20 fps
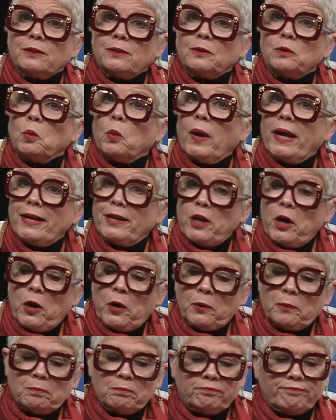went
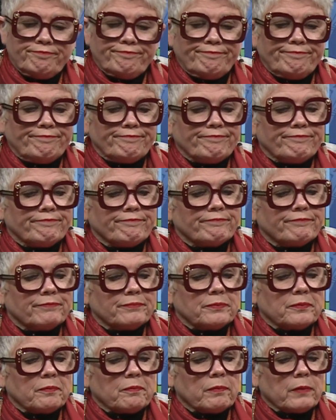home.
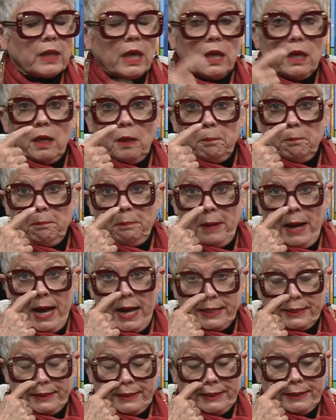
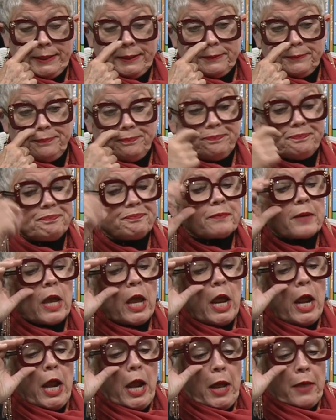But
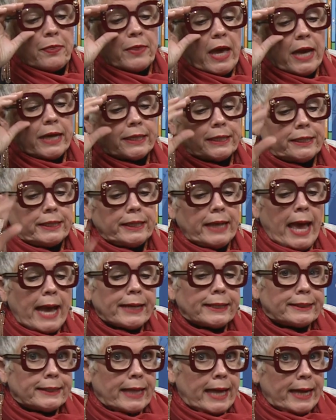the
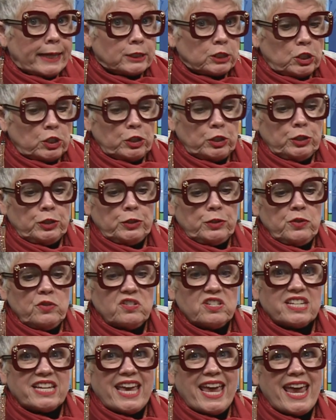clack-clack
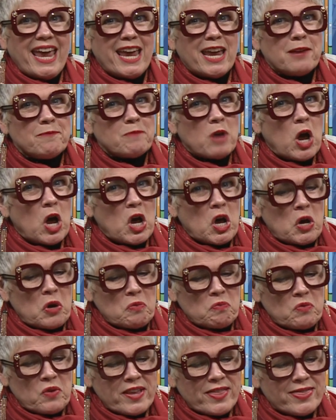shoes came
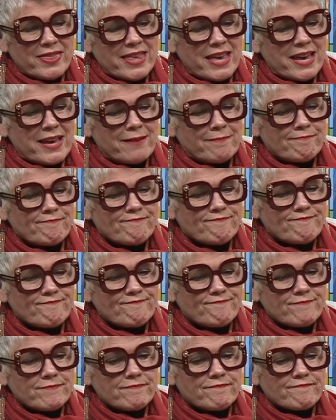home with them.
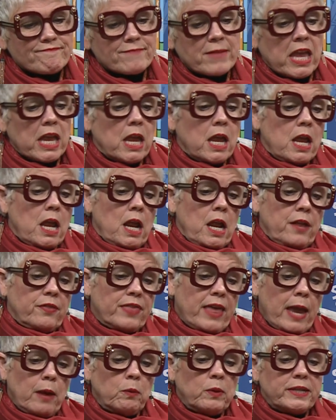
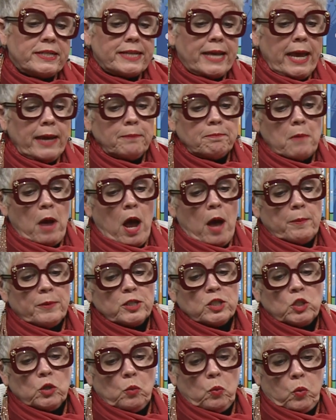They would take Mama
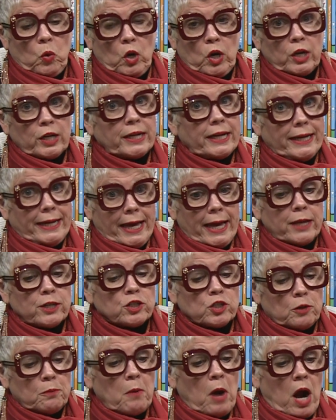to work again
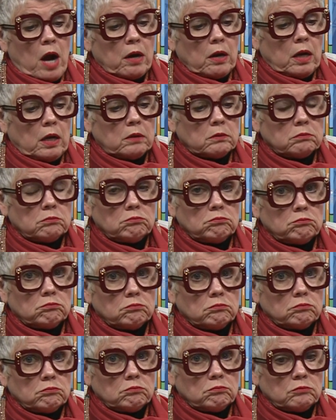tomorrow.
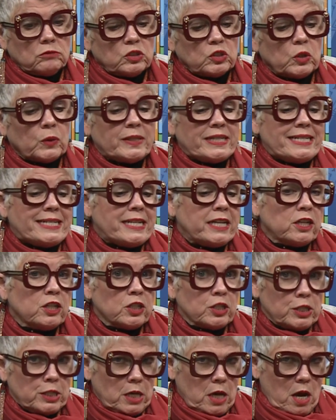So at
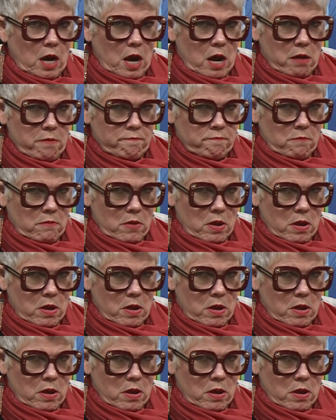dinner time,